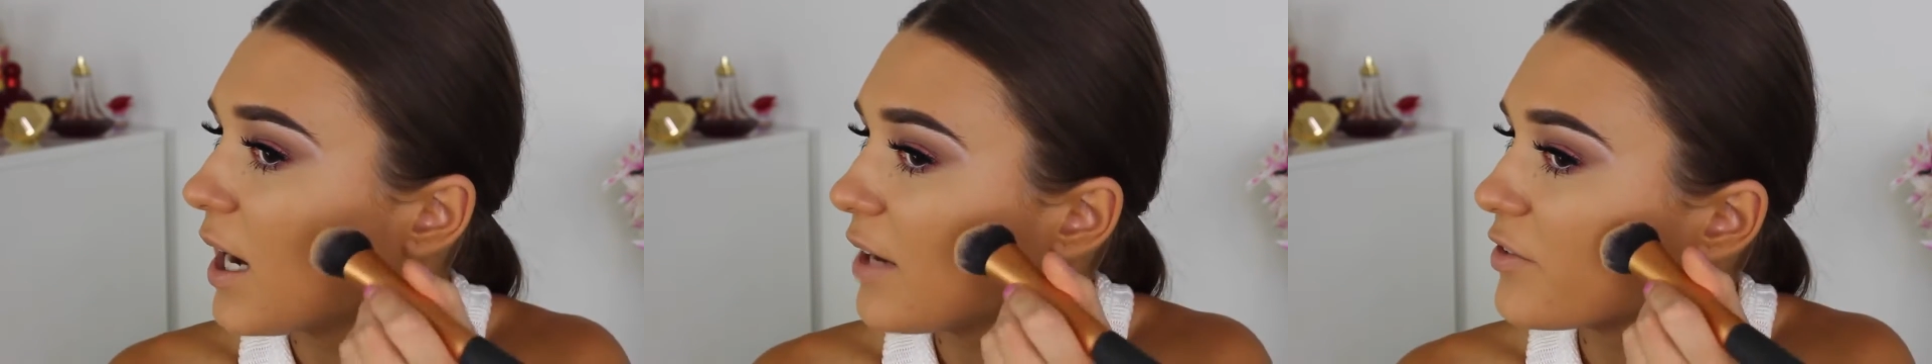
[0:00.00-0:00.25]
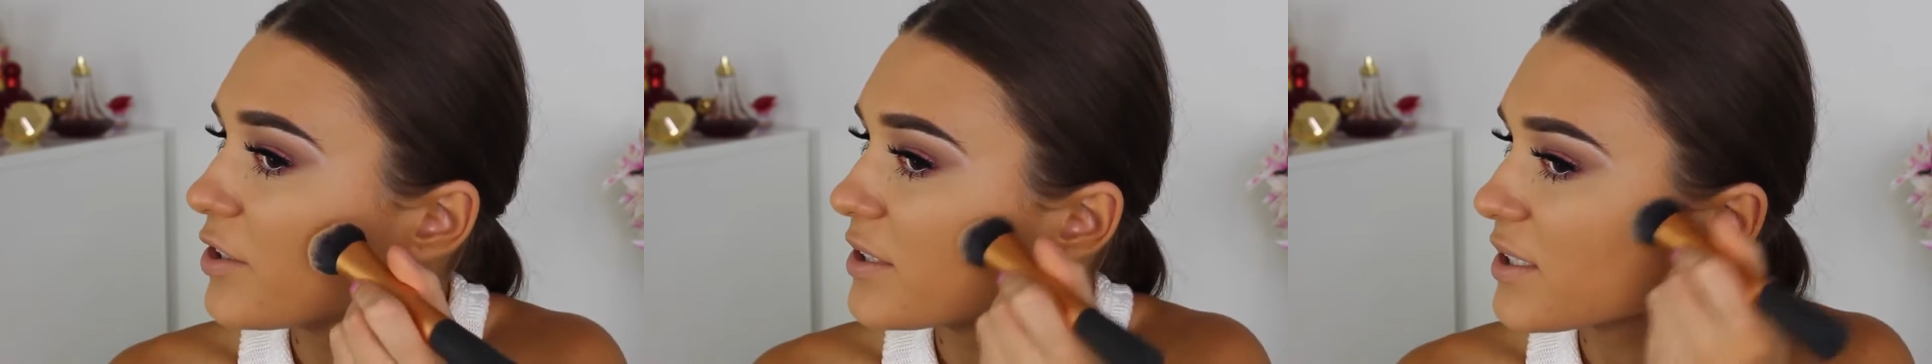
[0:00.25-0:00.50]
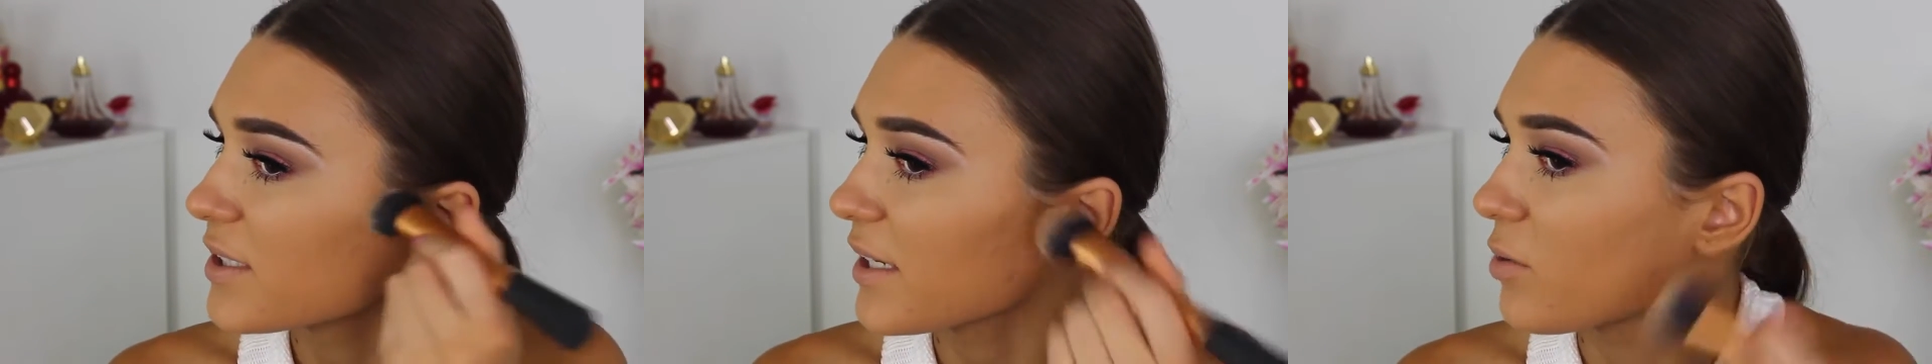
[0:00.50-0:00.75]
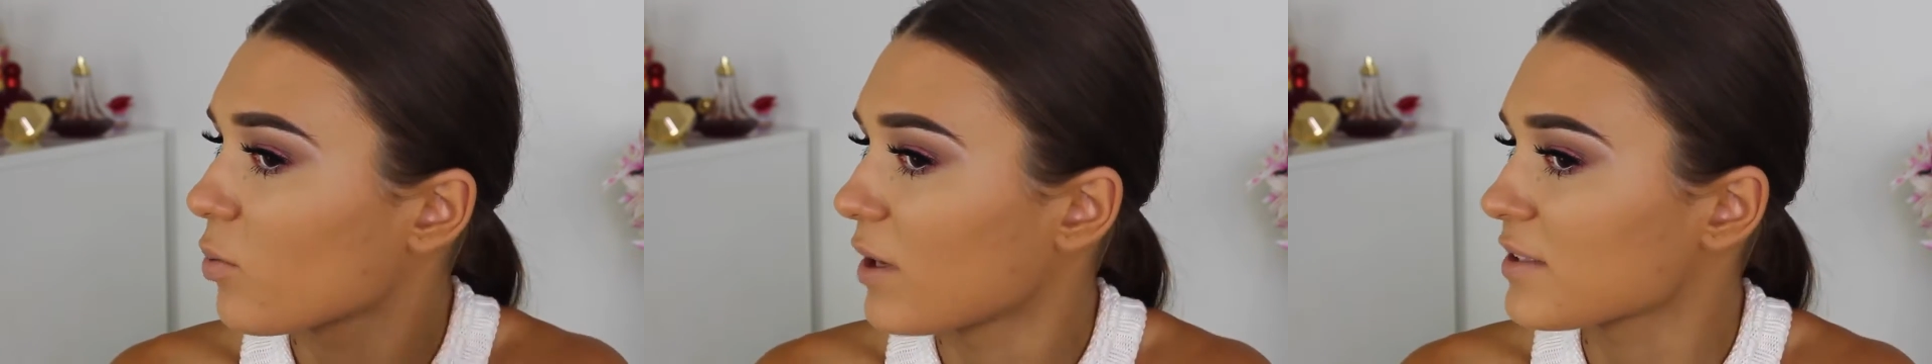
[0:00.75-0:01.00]
I've used this
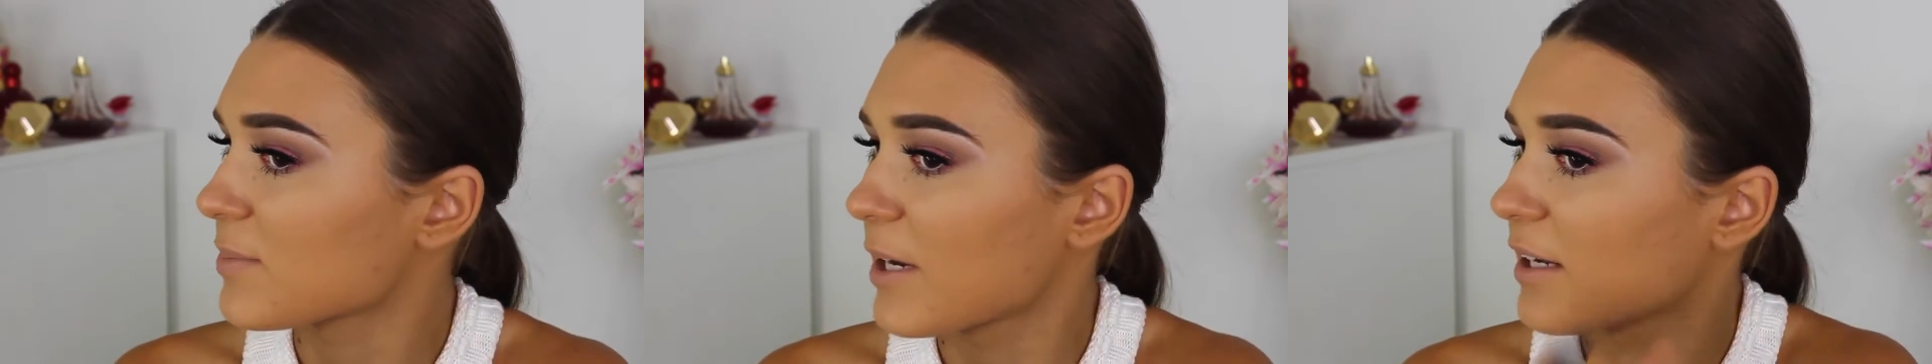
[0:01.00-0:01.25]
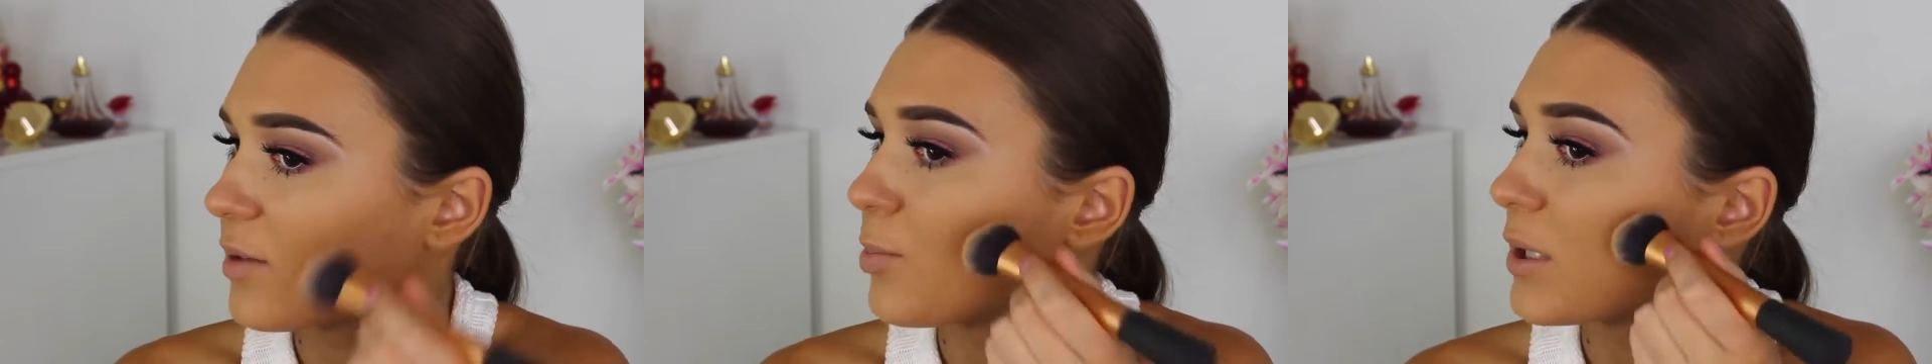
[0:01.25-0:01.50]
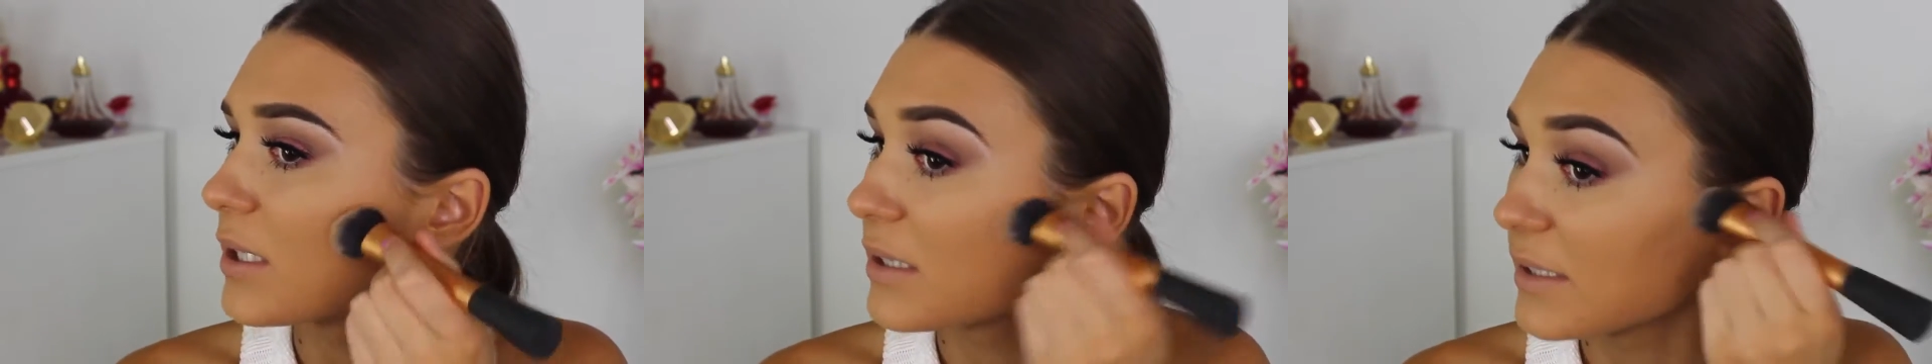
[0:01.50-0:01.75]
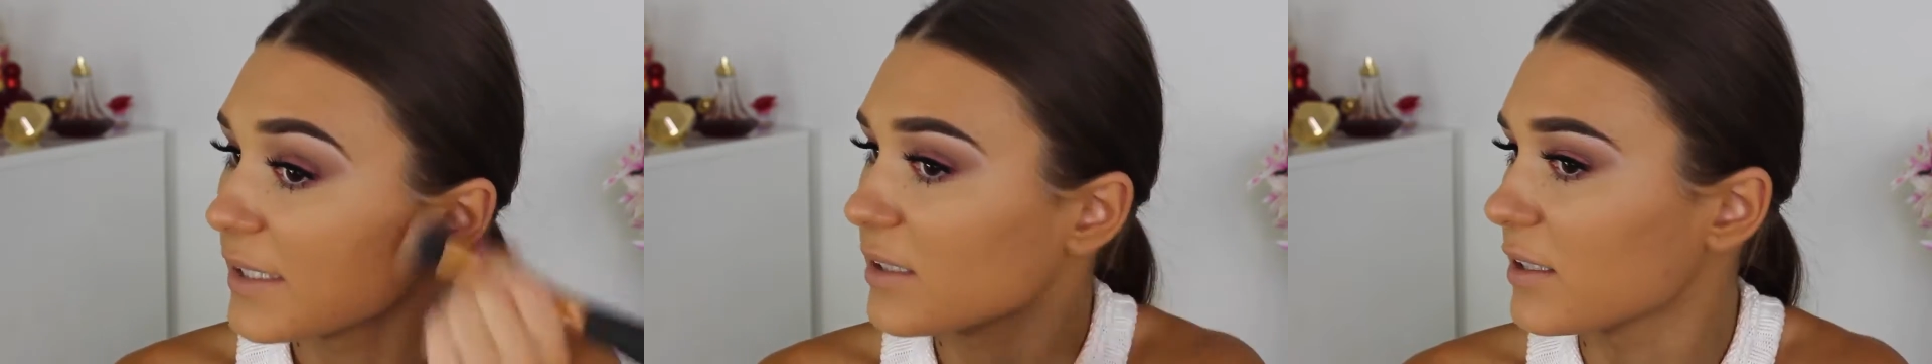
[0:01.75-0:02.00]
like once, but I
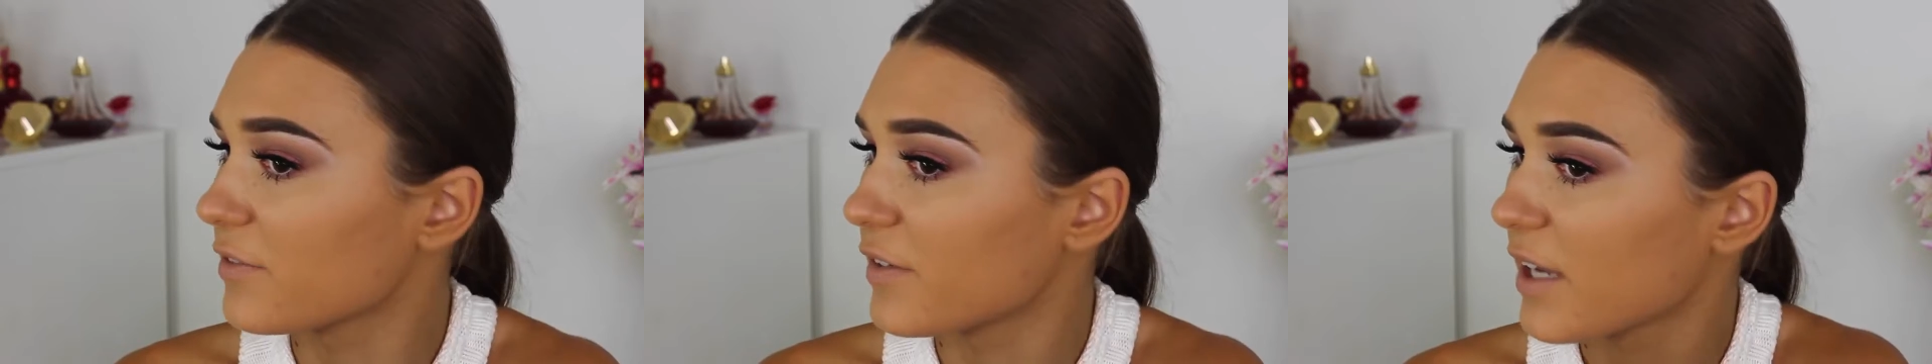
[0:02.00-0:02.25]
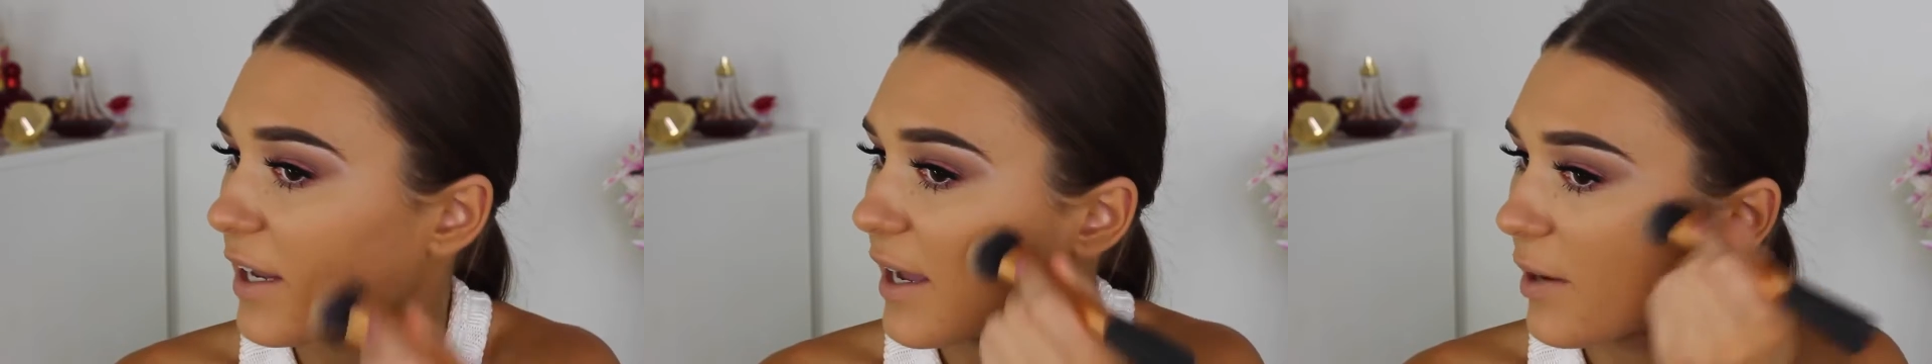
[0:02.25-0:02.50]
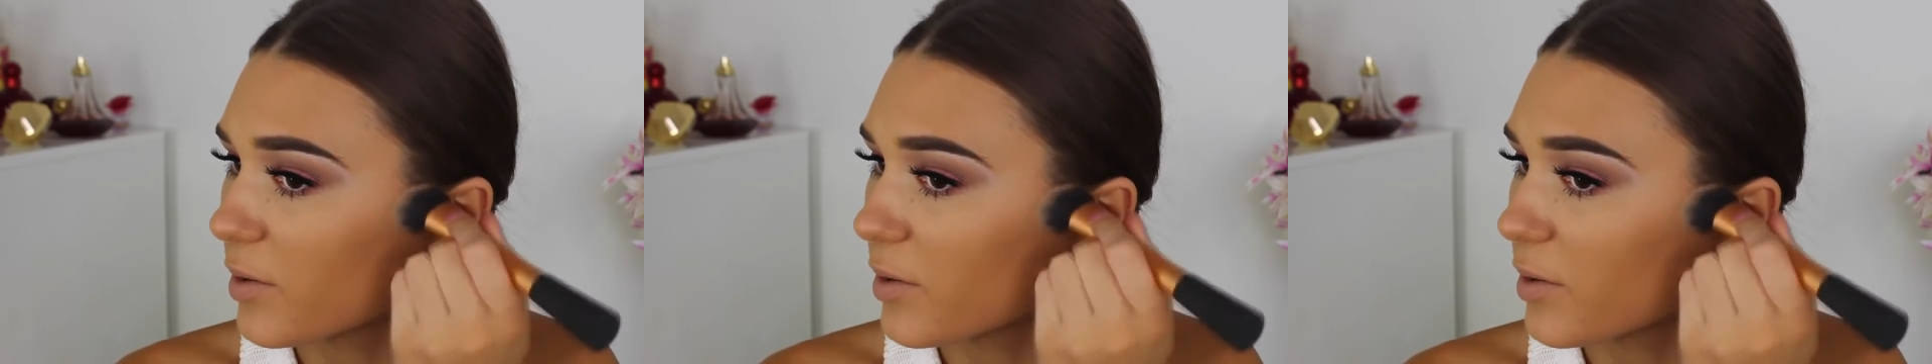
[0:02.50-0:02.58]
completely forget